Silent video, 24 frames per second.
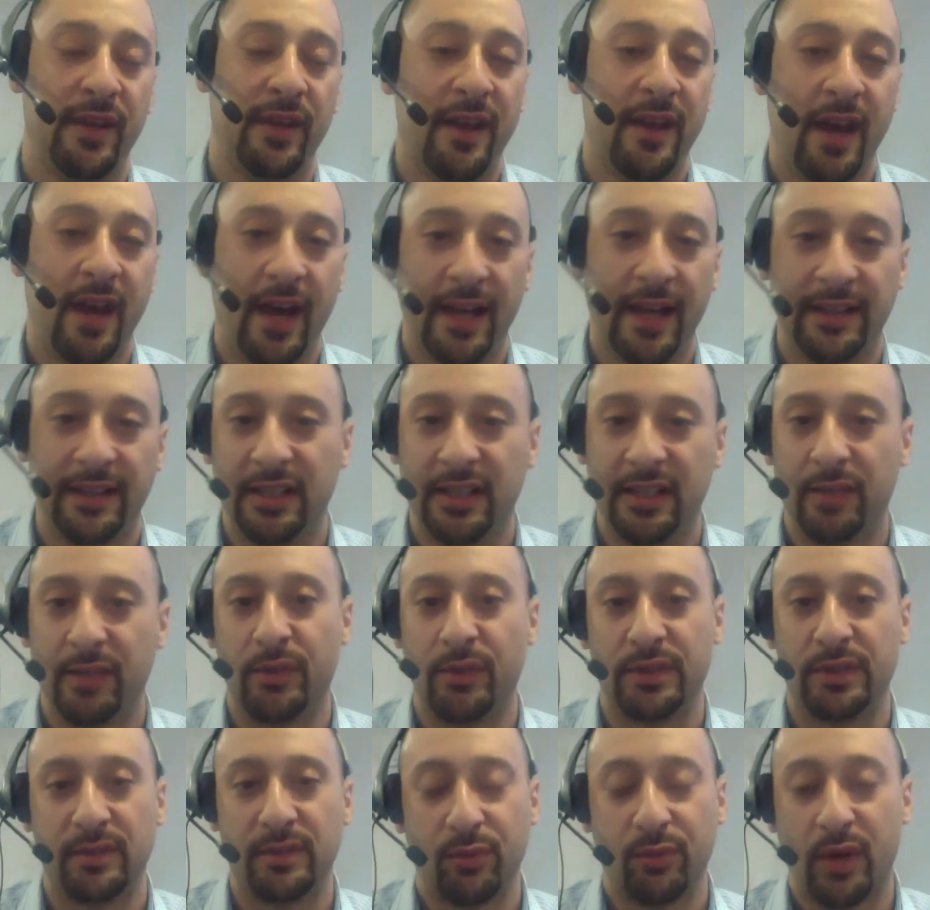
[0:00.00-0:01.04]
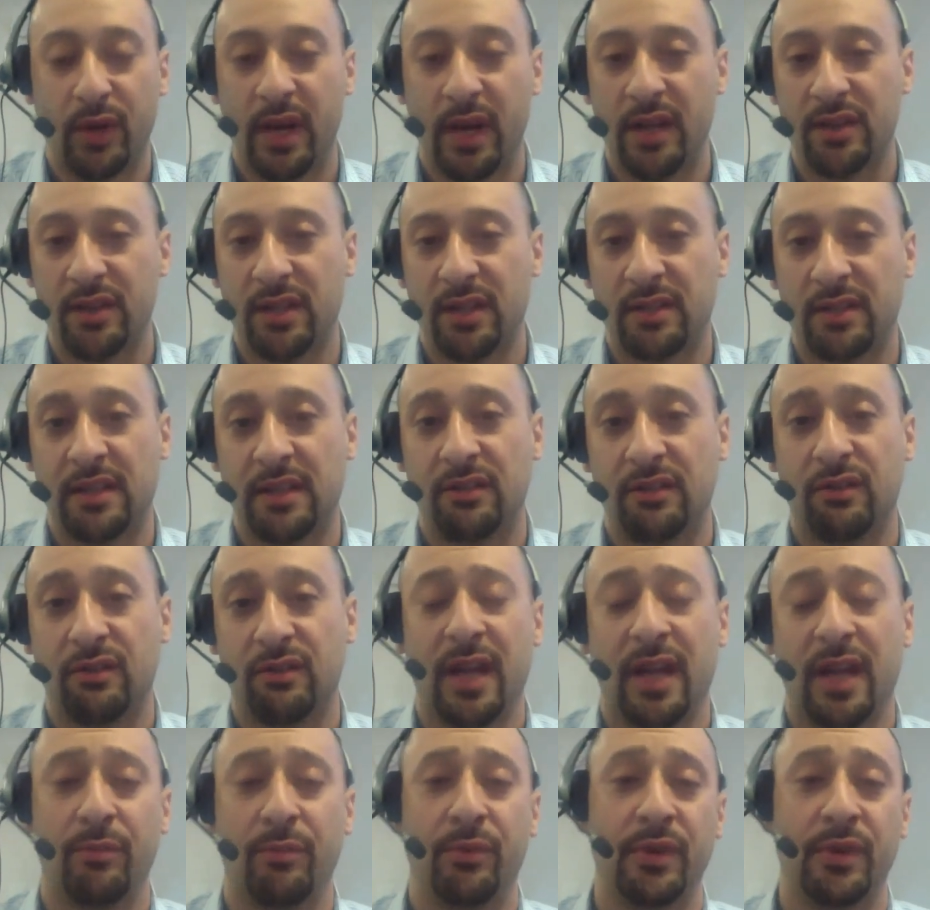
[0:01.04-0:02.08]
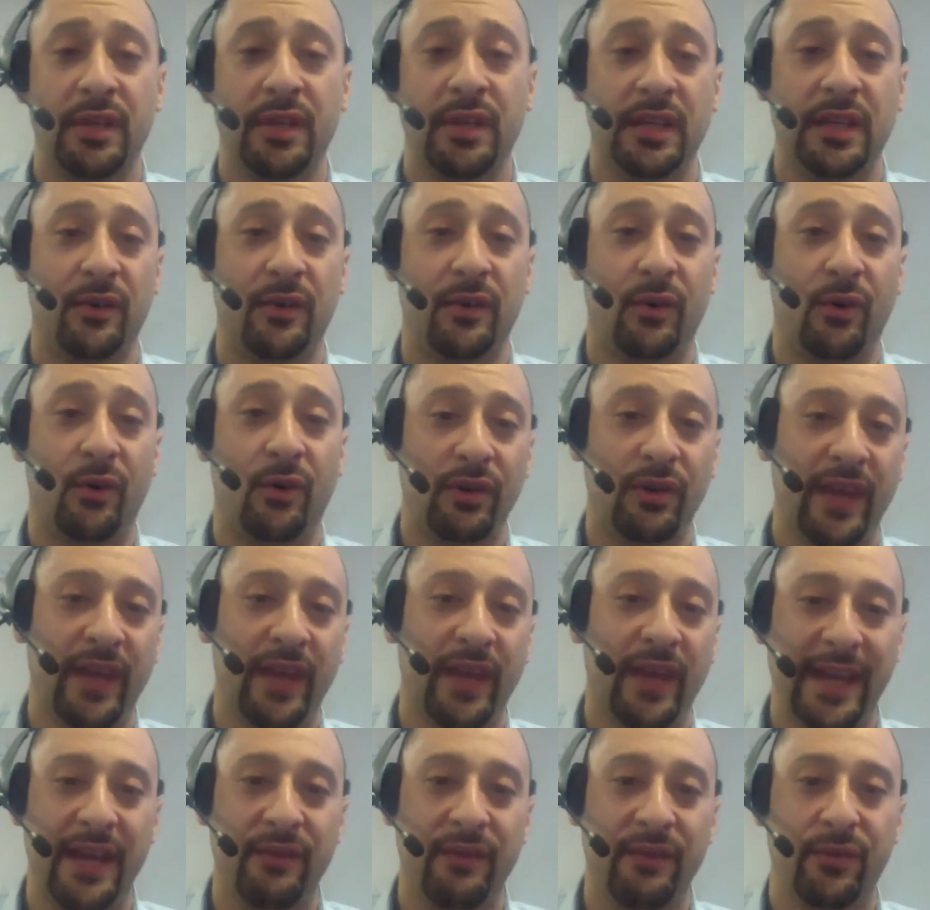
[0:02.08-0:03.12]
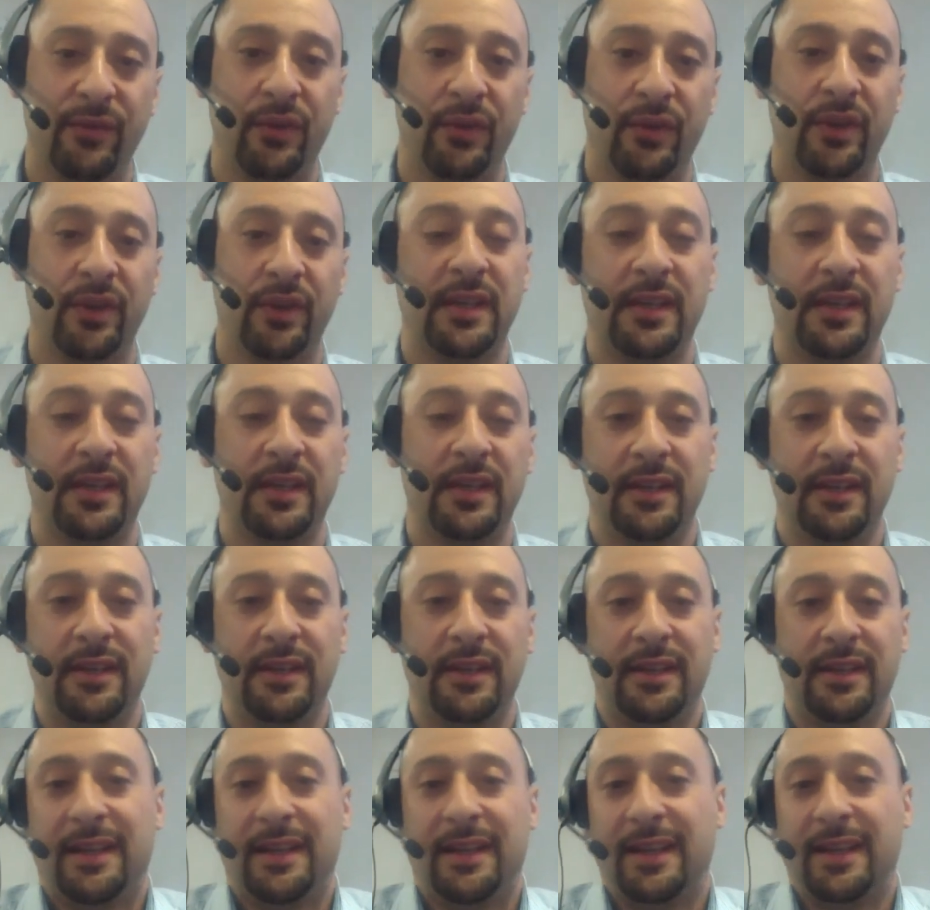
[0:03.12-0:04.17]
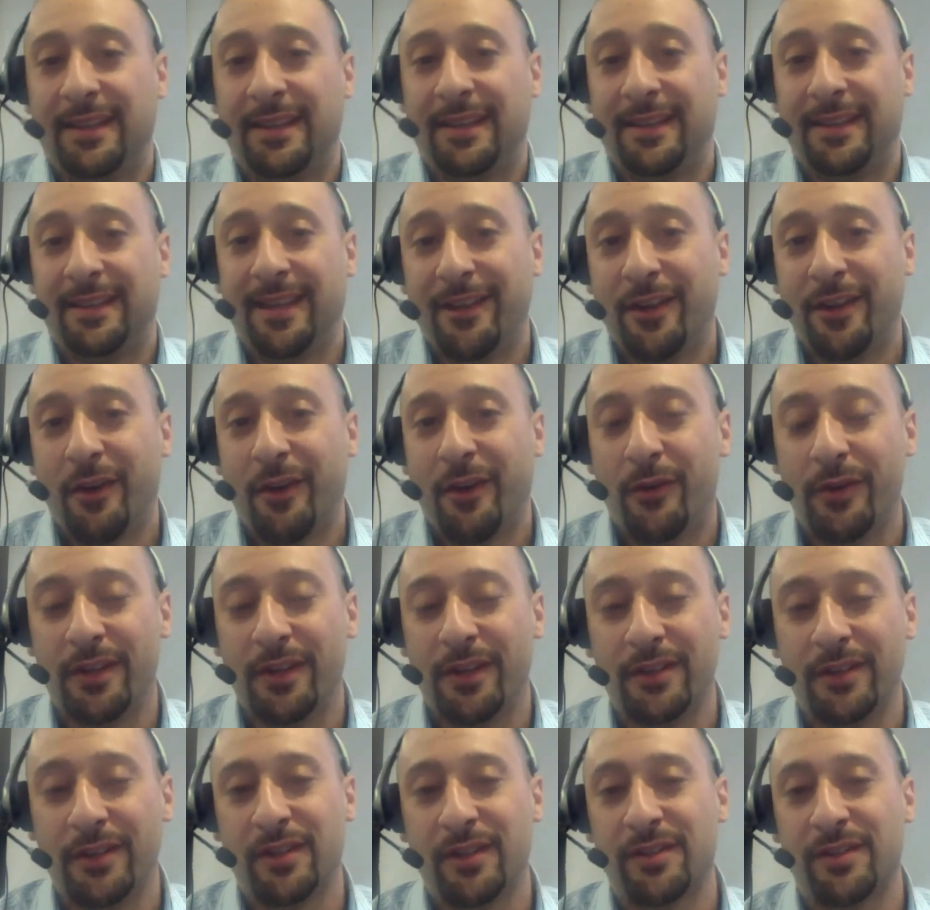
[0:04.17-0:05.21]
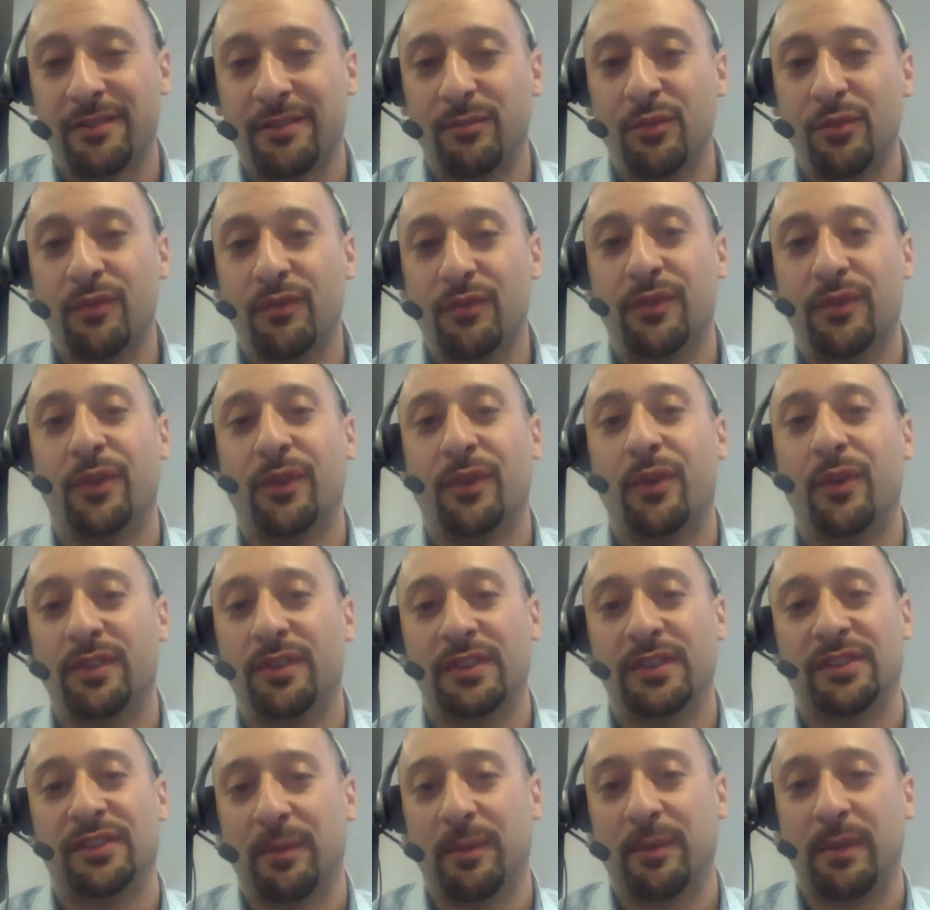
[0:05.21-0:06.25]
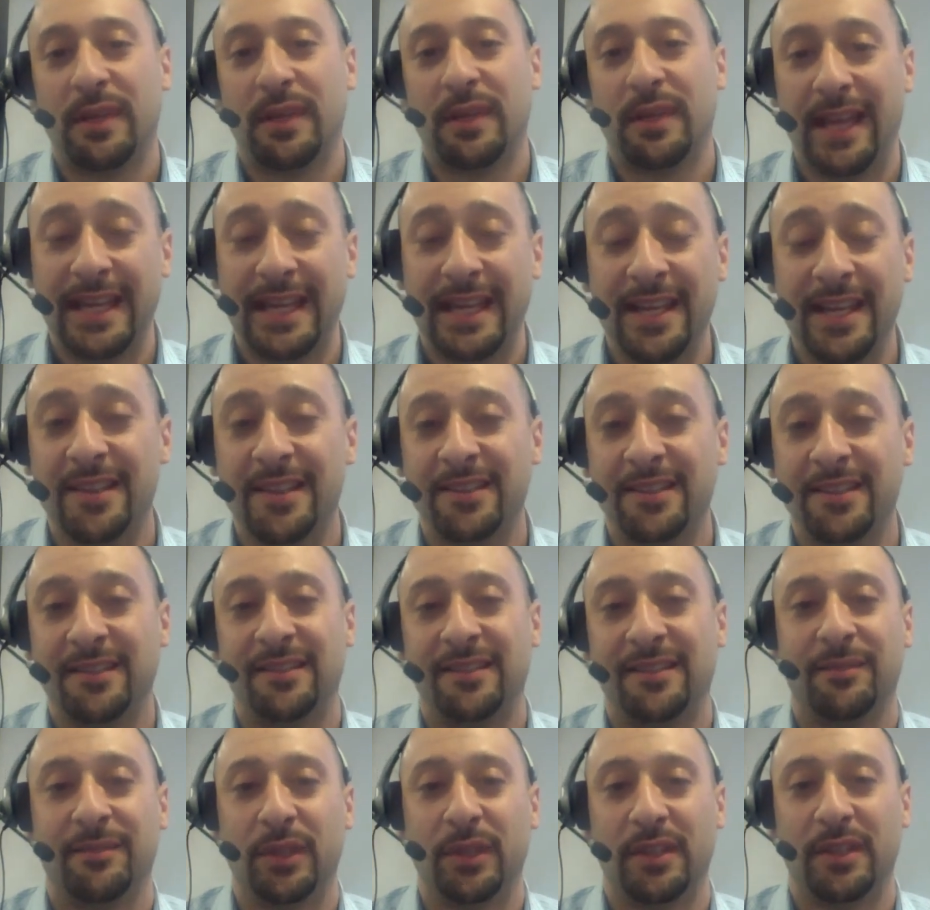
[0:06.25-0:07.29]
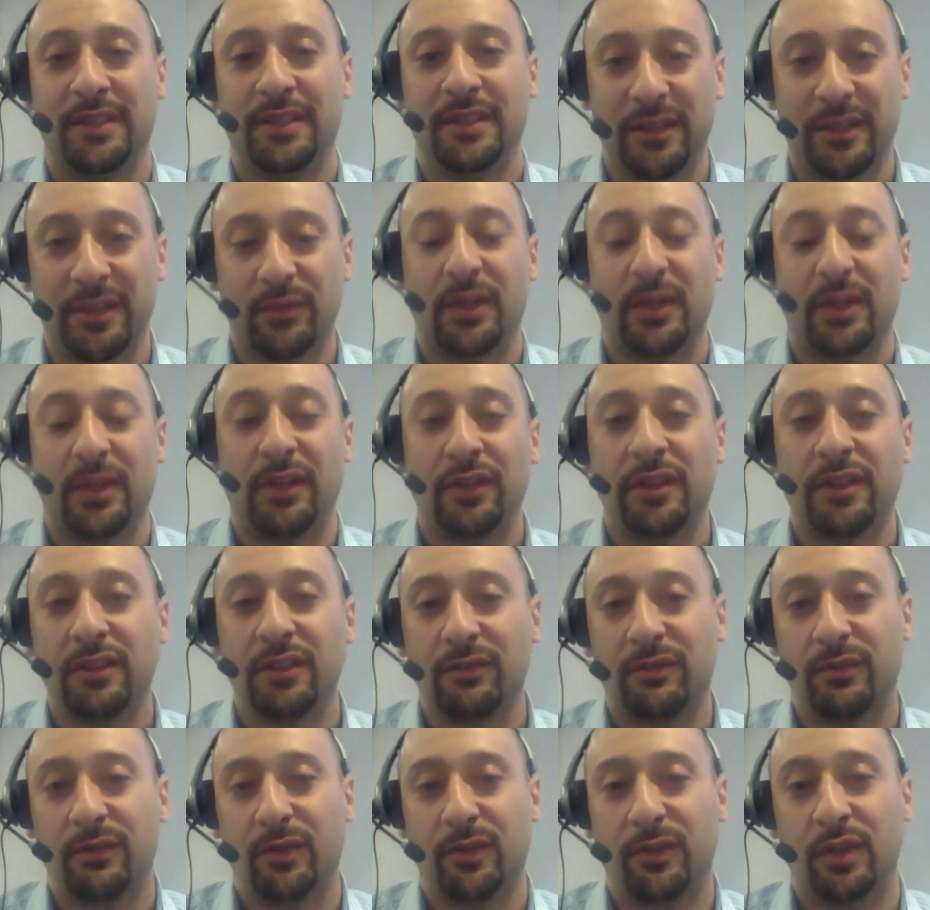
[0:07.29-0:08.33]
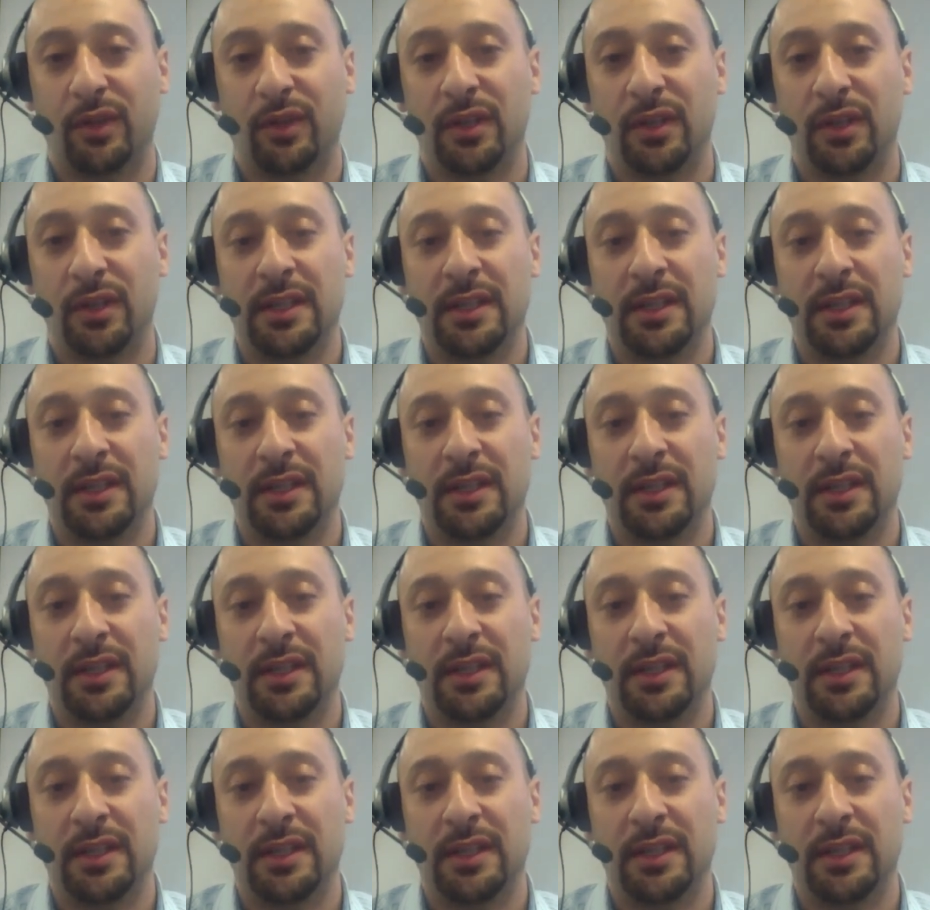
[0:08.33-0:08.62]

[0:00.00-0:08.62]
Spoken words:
idea books and projects, and you're not putting in all of that effort, they're going to just move along to somebody that is, because that's what they're looking for.